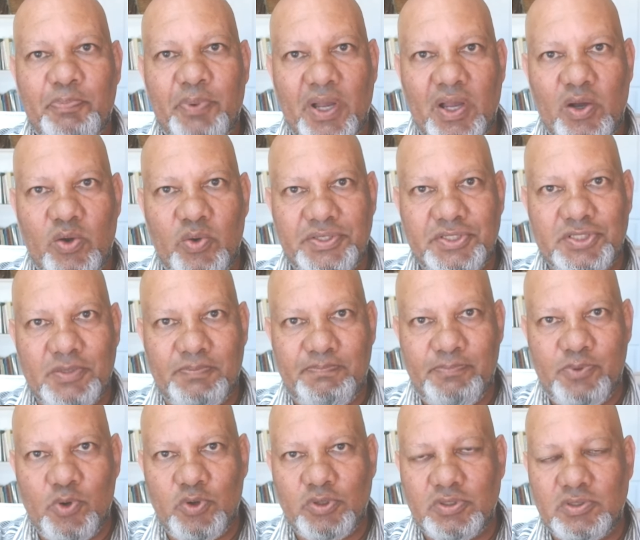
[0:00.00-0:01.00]
our
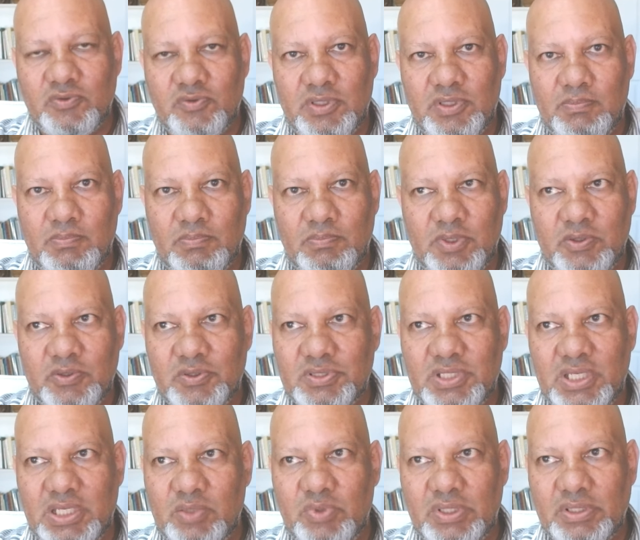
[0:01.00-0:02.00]
support of them, because
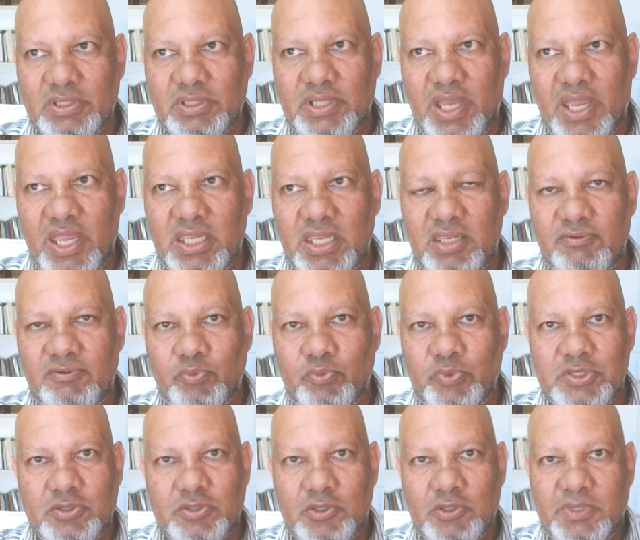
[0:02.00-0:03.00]
they will die if we
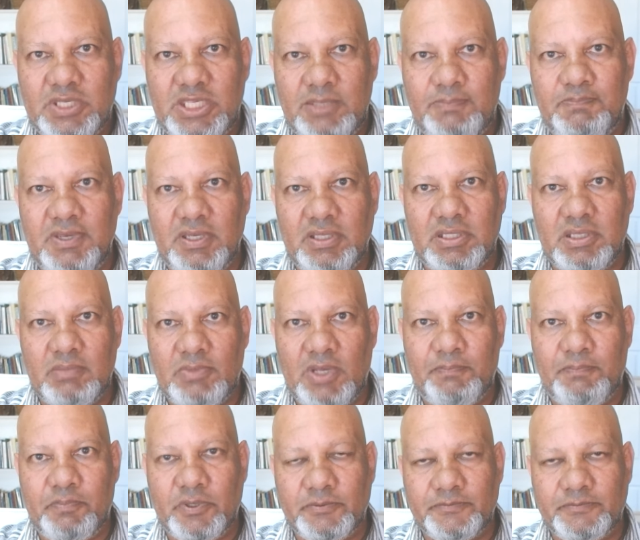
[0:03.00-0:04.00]
stop keeping them
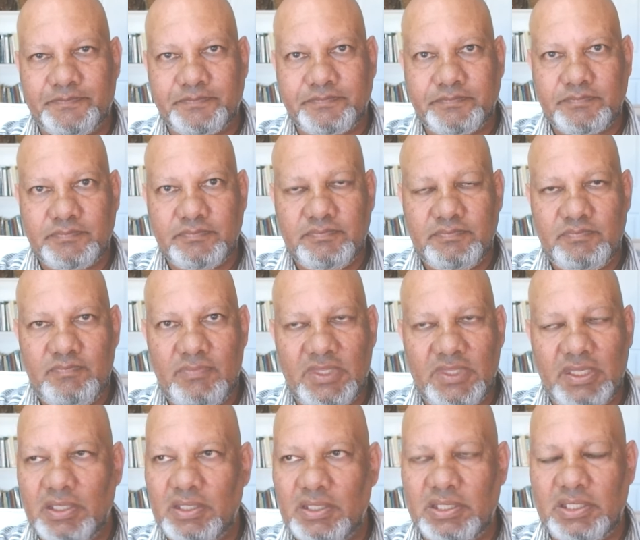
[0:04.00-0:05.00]
up.
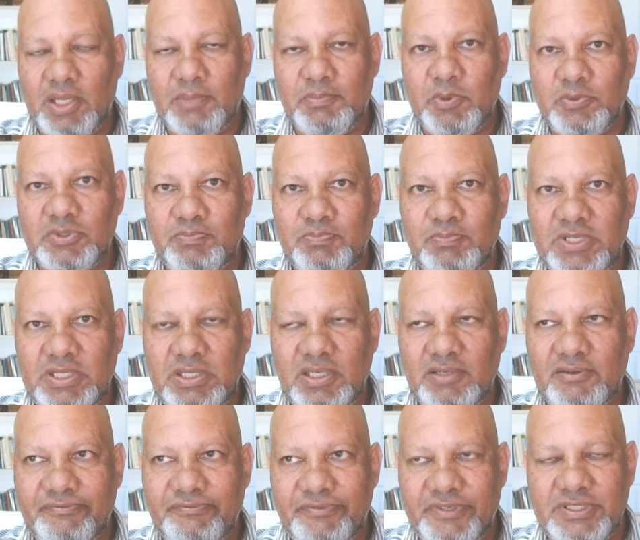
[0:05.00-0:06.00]
And I'm not meaning
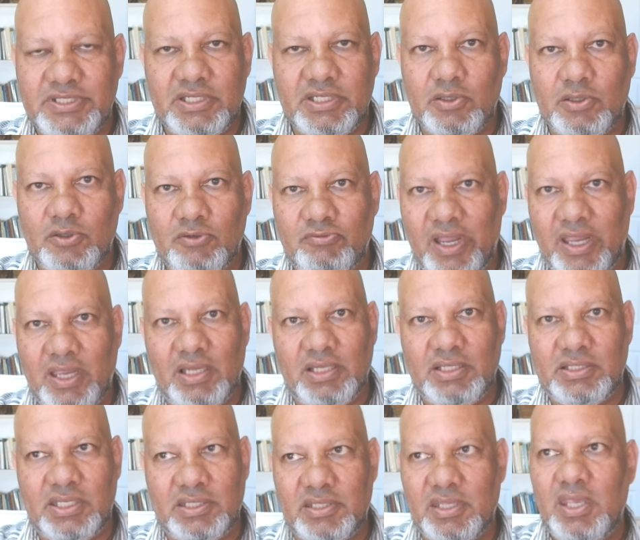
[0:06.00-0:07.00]
a physical or violent
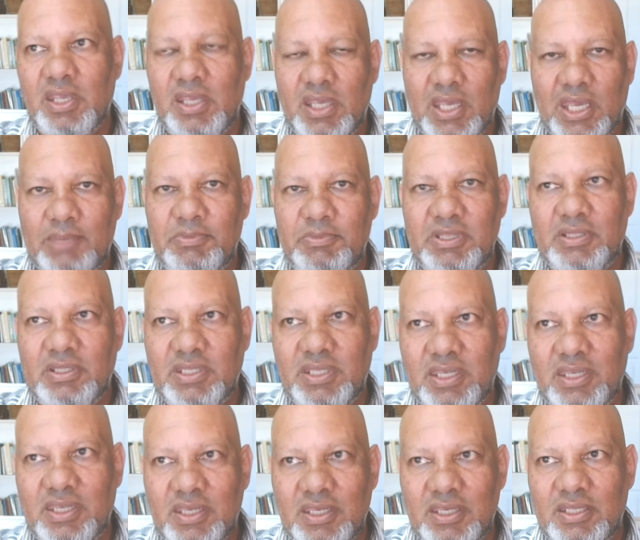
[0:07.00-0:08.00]
death. I mean
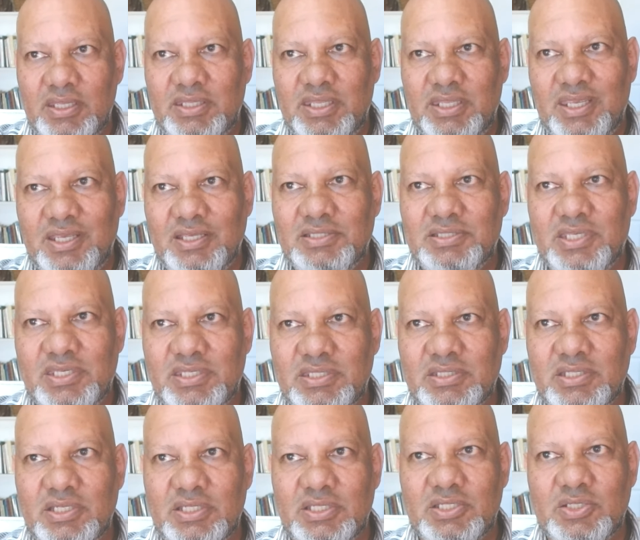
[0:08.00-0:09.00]
their
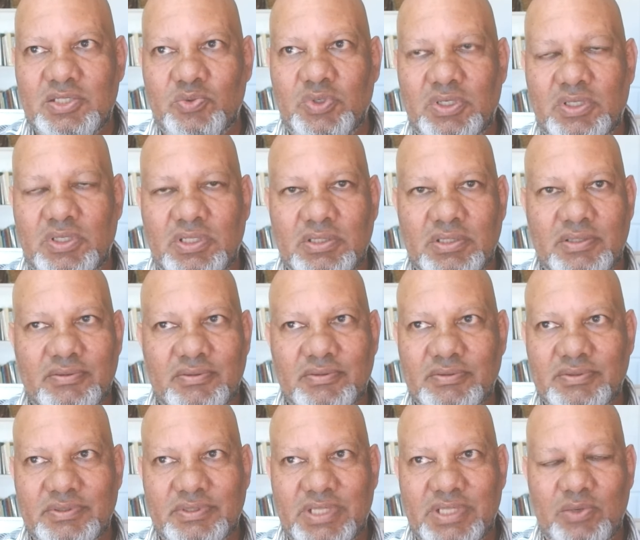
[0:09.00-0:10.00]
existence will,
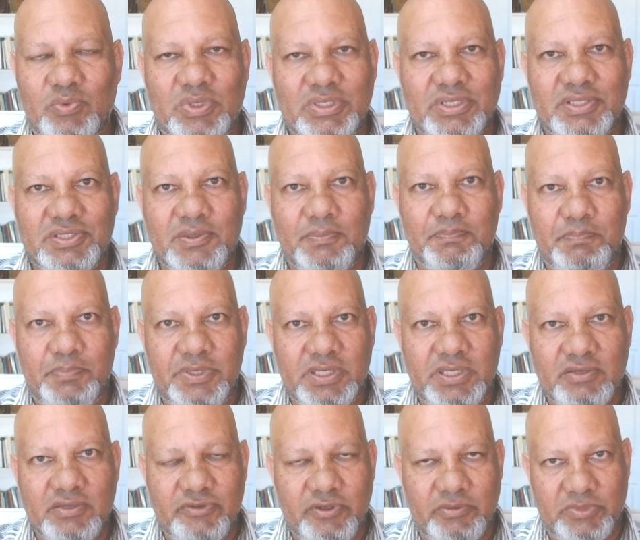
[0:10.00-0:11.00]
they will
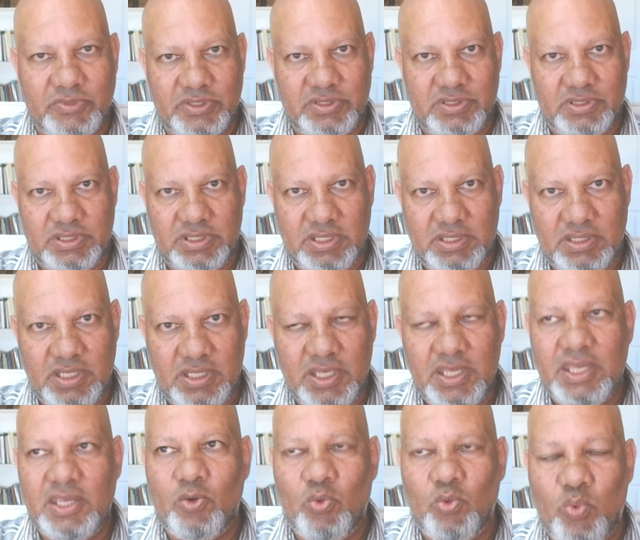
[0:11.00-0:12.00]
disappear from the scene
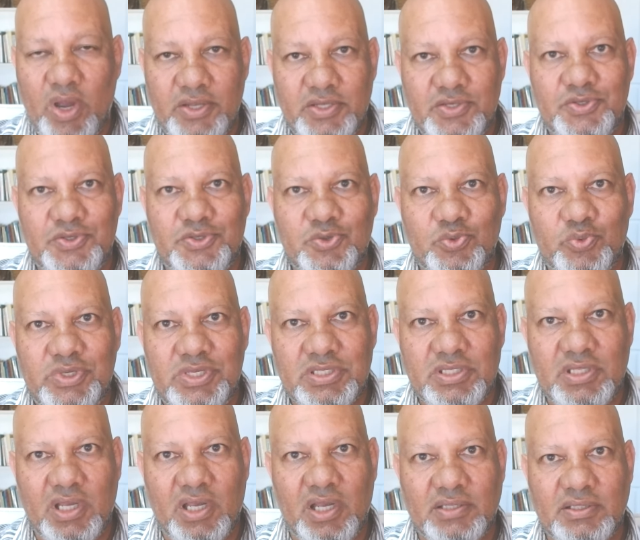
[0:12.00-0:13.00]
once we
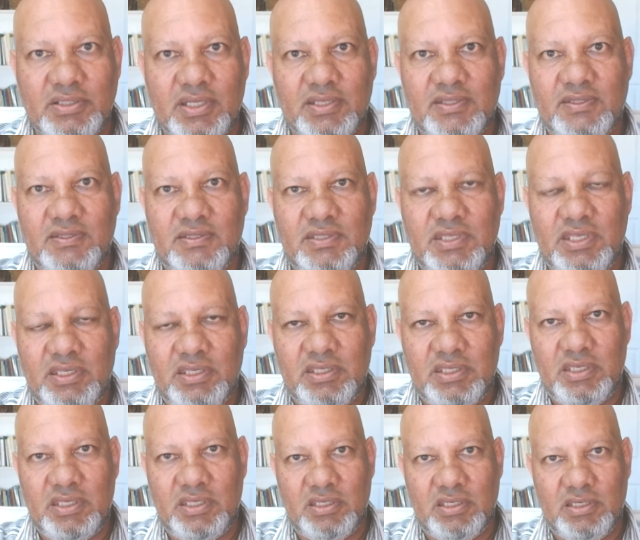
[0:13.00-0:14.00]
start
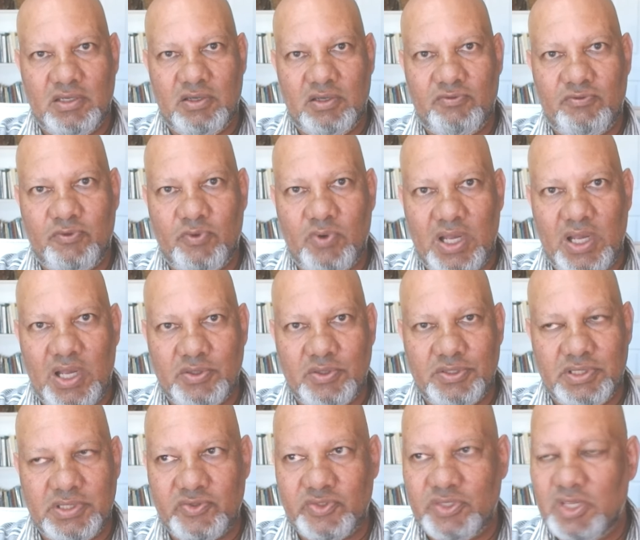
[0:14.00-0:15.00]
thinking for
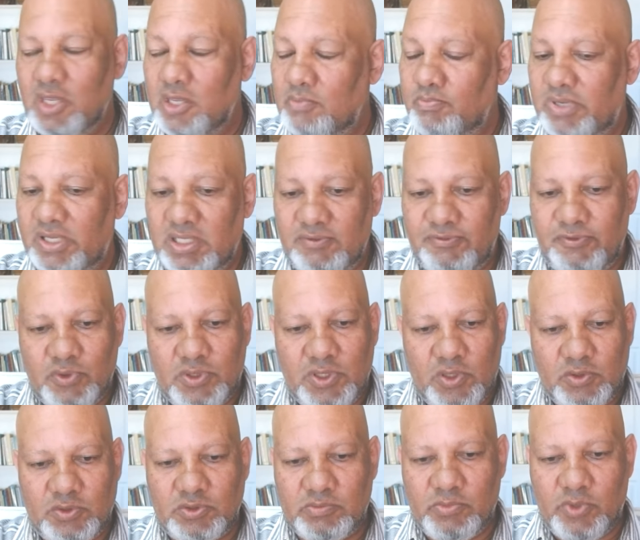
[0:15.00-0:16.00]
ourselves. But if you
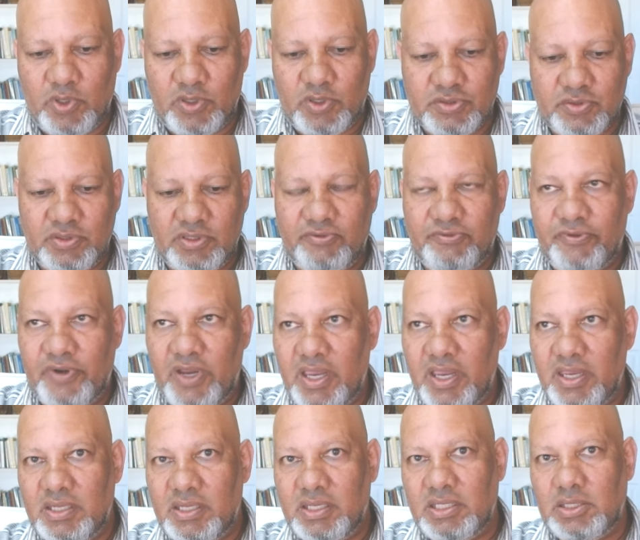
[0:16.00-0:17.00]
go to mosque on a
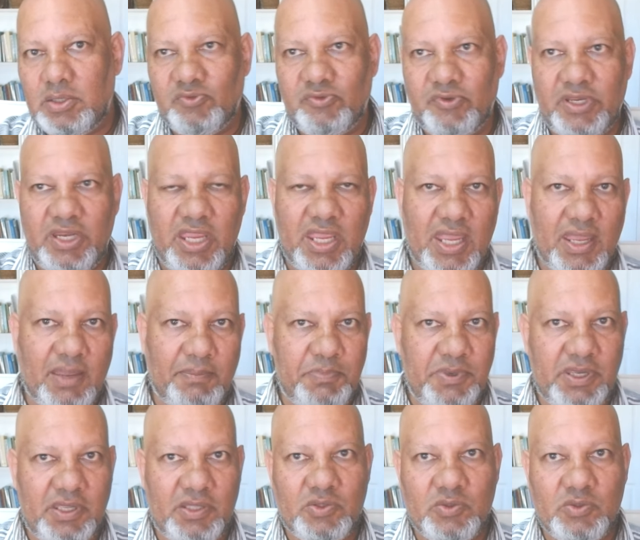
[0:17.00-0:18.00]
Friday and you're very
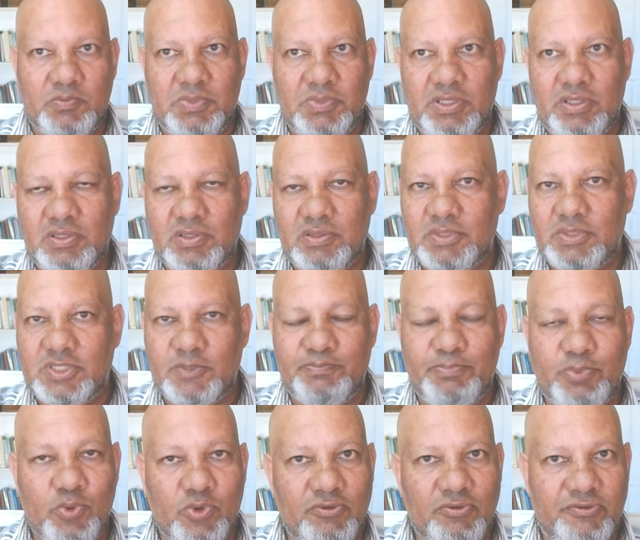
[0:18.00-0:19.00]
happy to be
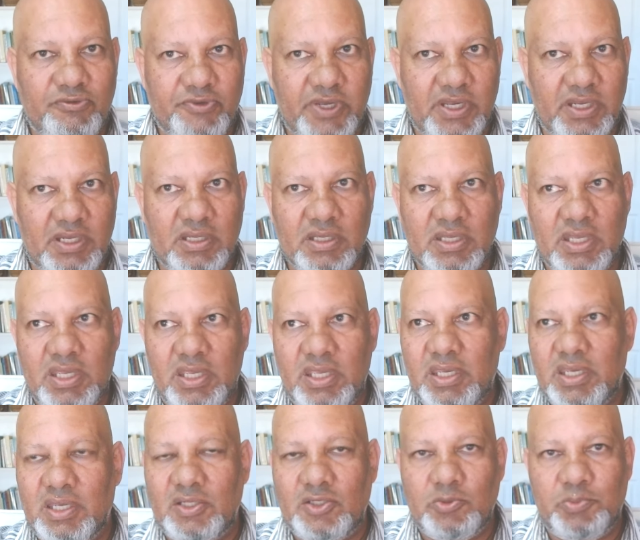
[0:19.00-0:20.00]
spoon-fed
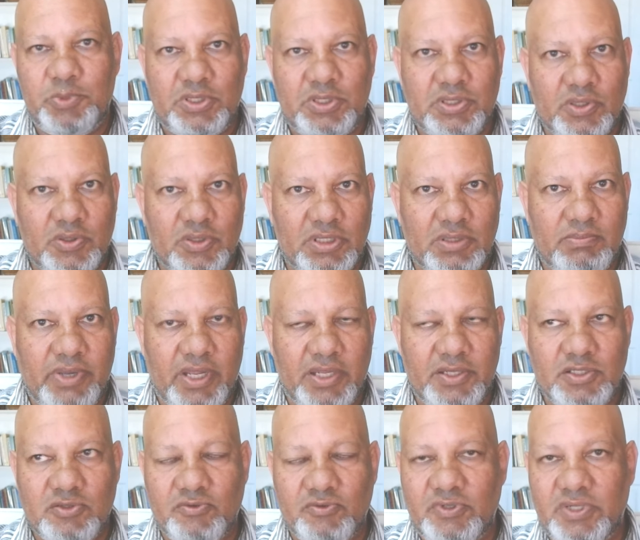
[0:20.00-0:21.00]
and to be told a
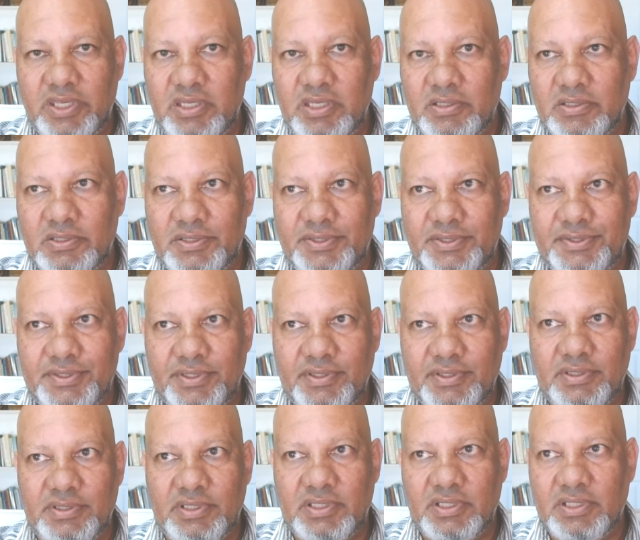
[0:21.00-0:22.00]
bunch of tales and